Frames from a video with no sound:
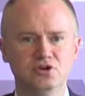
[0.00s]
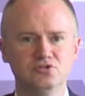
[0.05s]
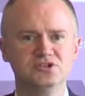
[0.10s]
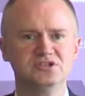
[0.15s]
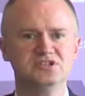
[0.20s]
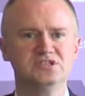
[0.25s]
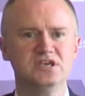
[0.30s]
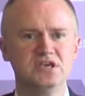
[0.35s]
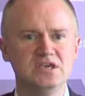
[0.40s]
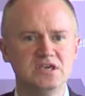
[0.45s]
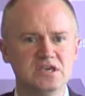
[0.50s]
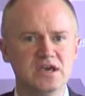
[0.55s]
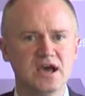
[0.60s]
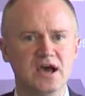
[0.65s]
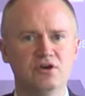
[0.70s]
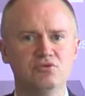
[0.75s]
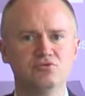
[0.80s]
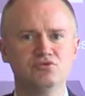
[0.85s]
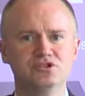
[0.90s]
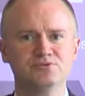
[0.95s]
see
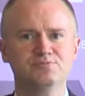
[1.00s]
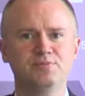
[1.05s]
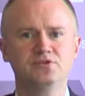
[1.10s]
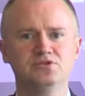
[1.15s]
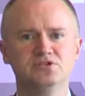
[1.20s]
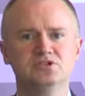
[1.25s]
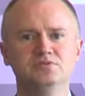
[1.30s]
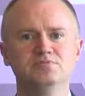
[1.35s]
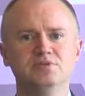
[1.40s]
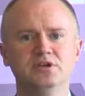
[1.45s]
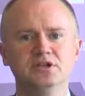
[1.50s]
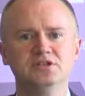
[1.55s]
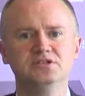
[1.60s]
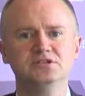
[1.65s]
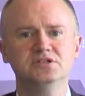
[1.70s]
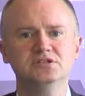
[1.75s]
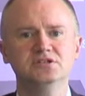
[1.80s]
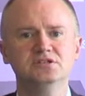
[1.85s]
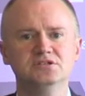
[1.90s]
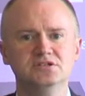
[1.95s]
our
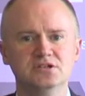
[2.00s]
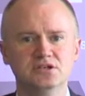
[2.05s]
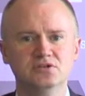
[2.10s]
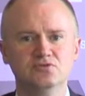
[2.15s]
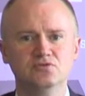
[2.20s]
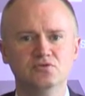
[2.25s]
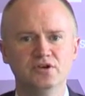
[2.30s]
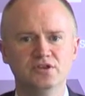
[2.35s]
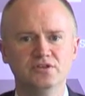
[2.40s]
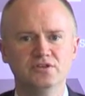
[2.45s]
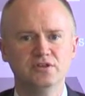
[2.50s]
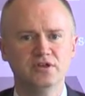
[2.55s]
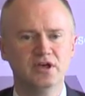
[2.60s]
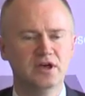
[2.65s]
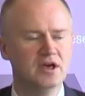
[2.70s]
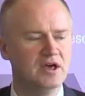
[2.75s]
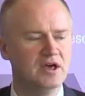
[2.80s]
responsibility to deal with